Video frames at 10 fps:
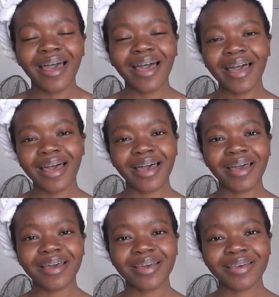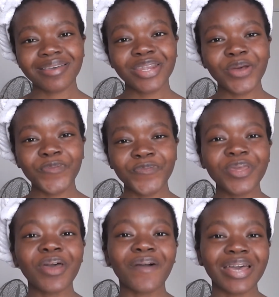ah, you know,
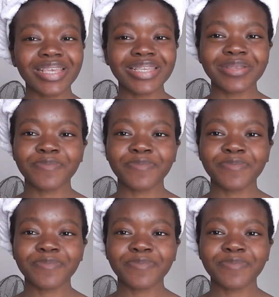you know how it is.